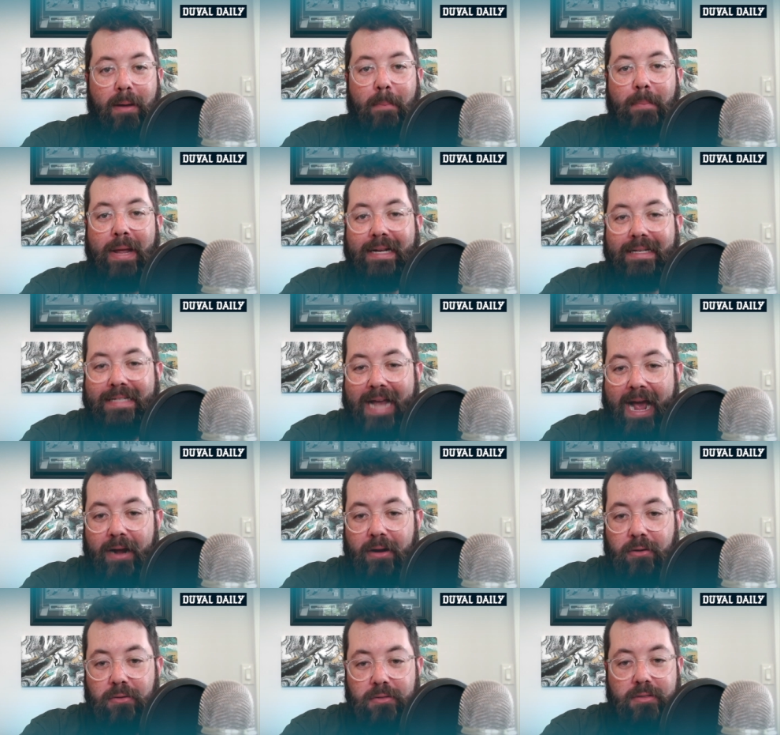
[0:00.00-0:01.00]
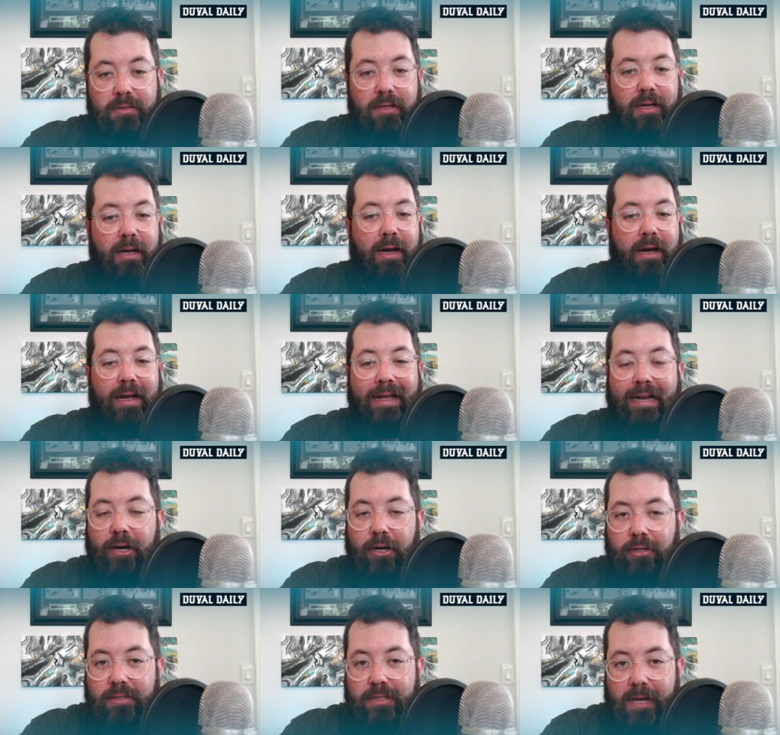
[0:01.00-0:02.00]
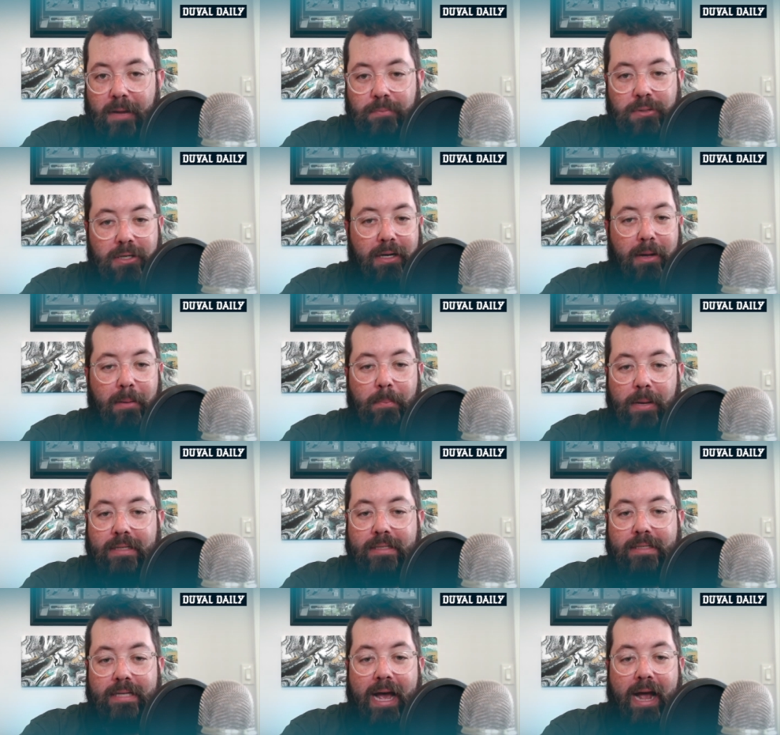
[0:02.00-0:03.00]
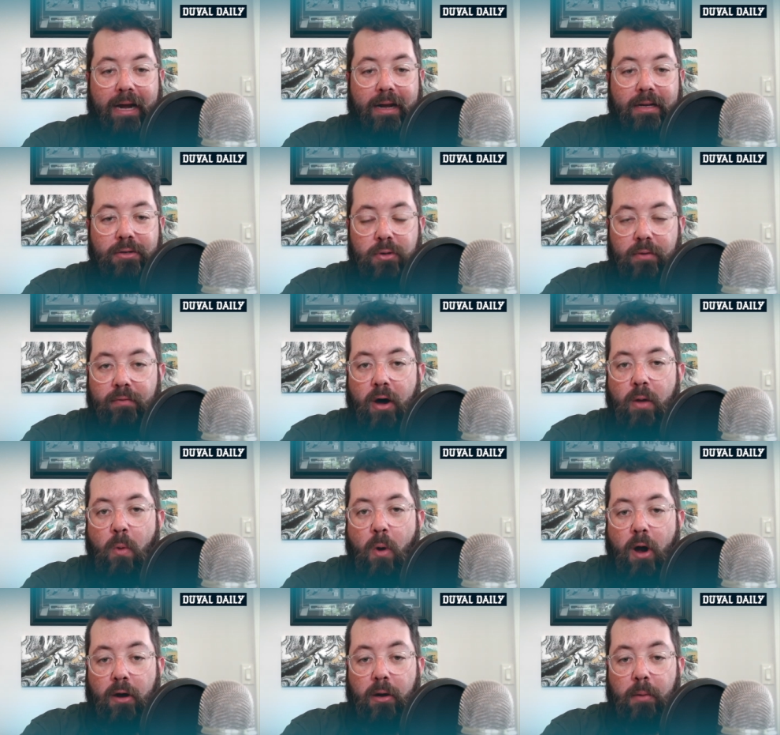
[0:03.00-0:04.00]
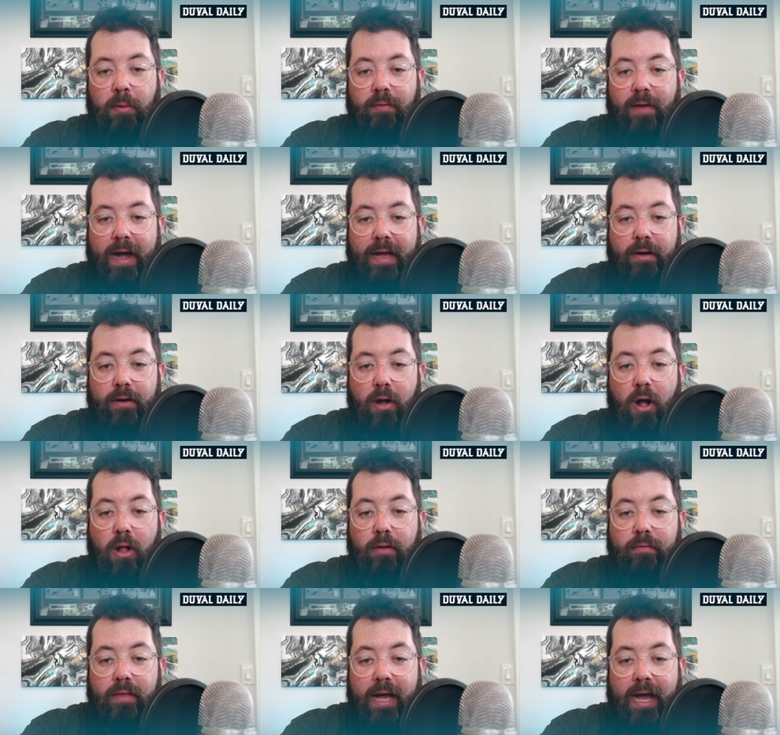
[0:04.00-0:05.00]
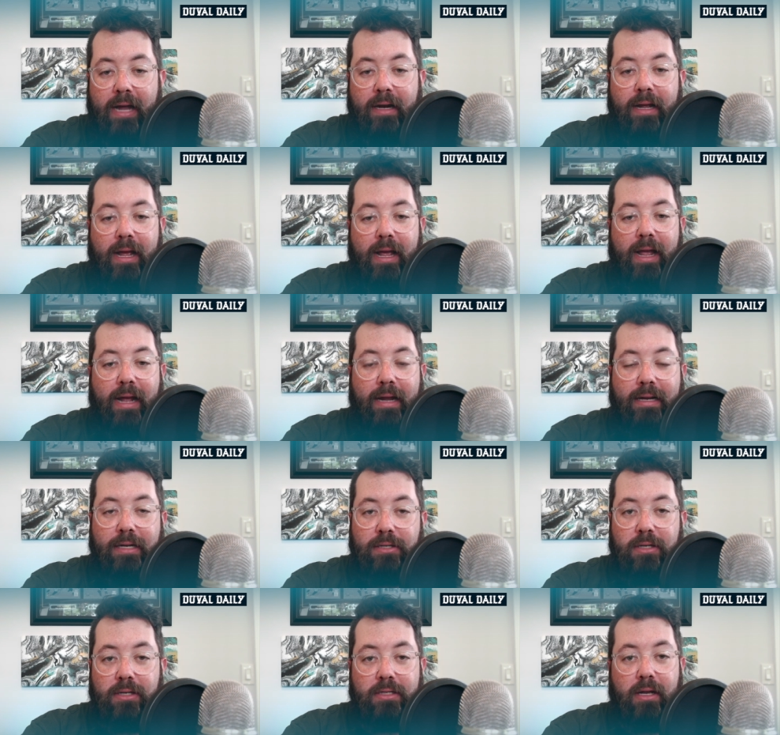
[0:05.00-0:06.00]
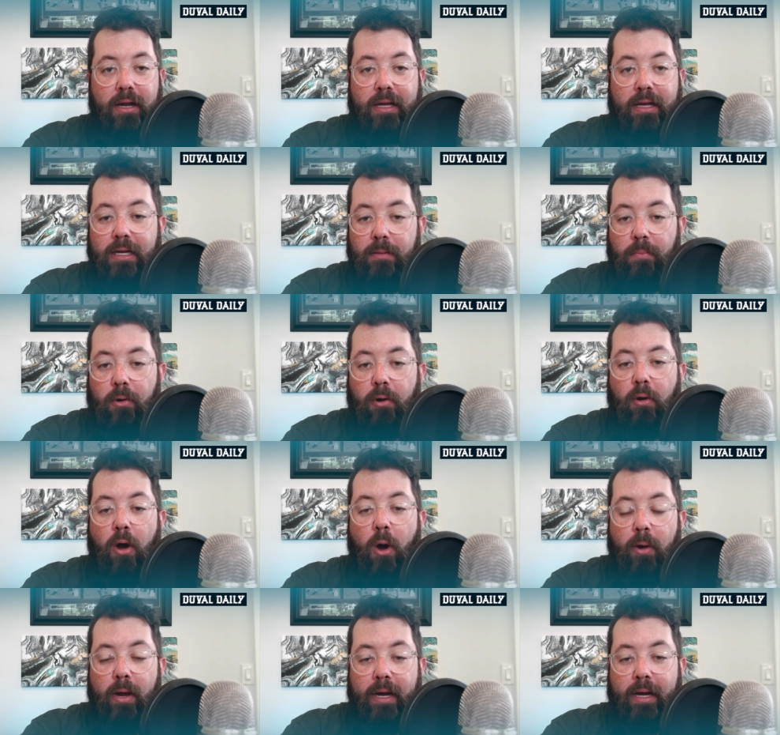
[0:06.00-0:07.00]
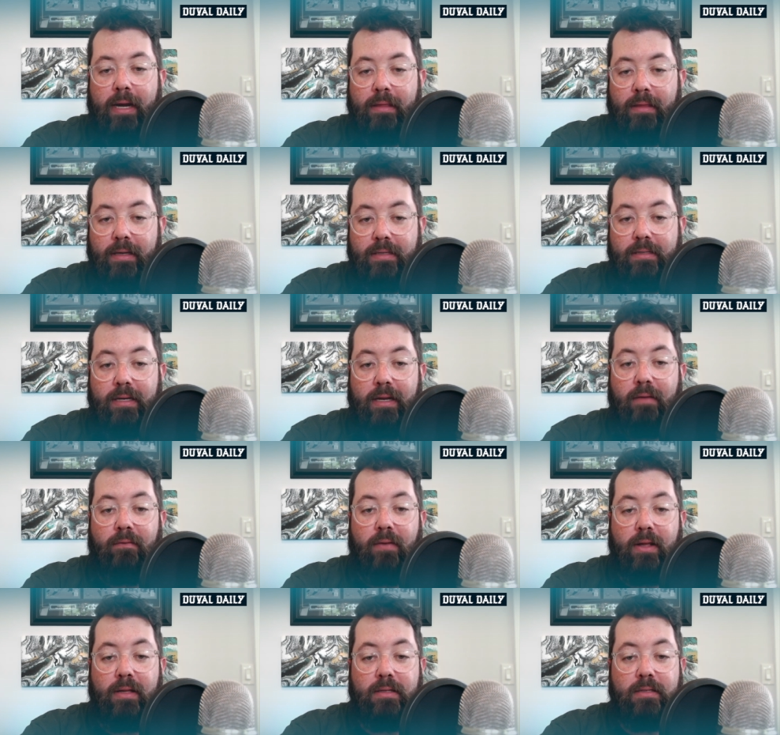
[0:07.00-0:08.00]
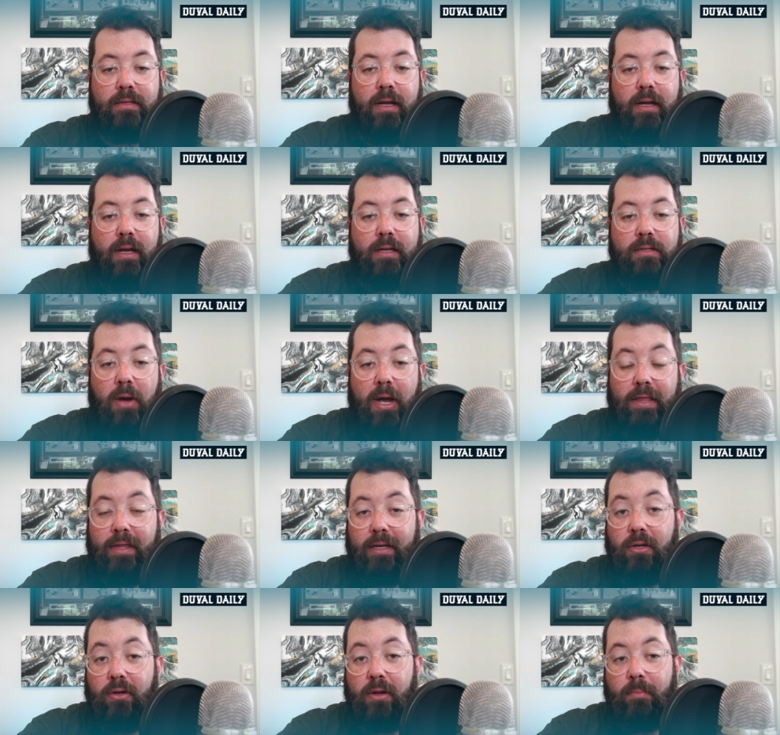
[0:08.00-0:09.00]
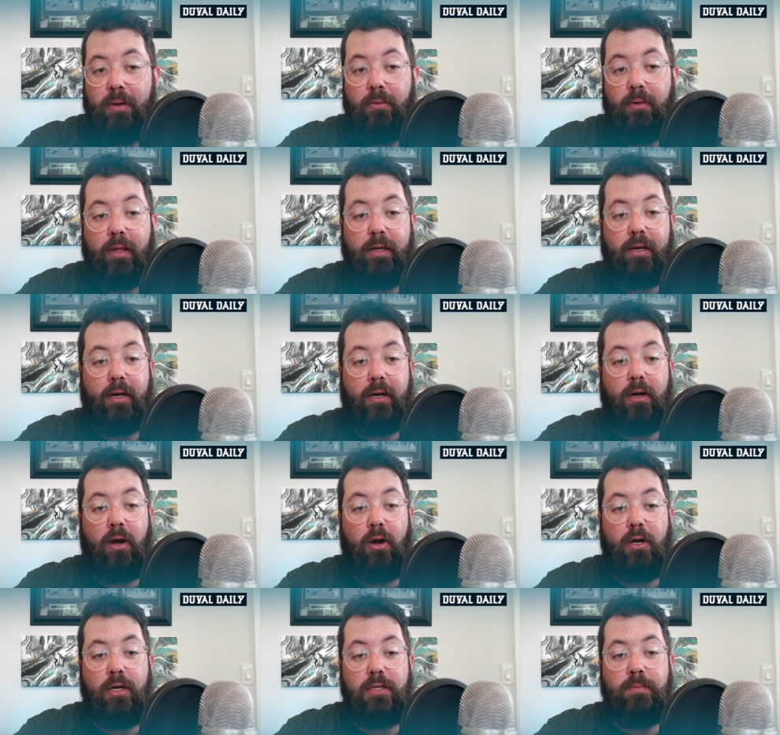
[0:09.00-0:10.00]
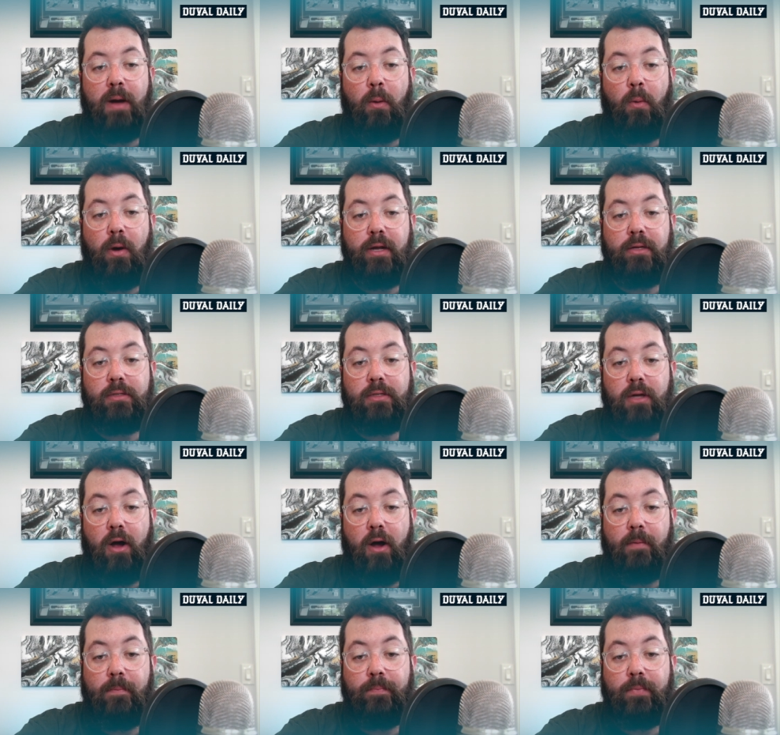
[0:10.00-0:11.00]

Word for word: big tackles, uh, an interception, a big sack. Travon Walker provided all of that, and he's just going to keep growing in this defense. So I think you can be really encouraged by what you saw